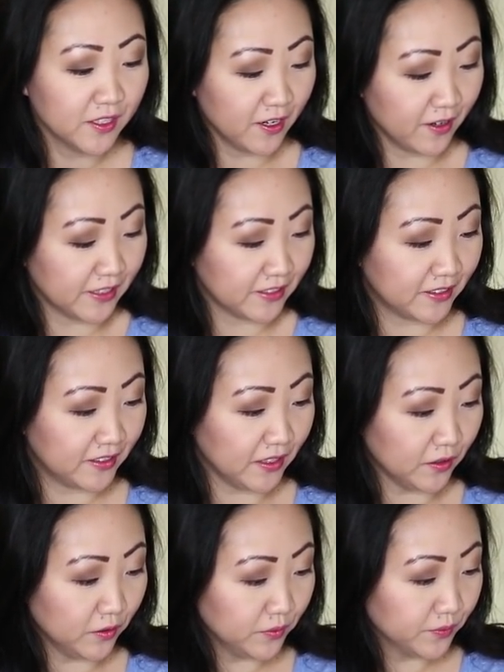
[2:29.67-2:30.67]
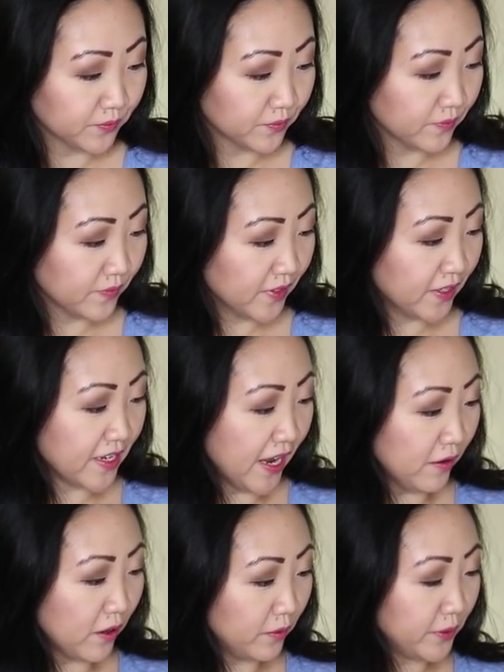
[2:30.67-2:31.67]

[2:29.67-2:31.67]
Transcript: All right, so now all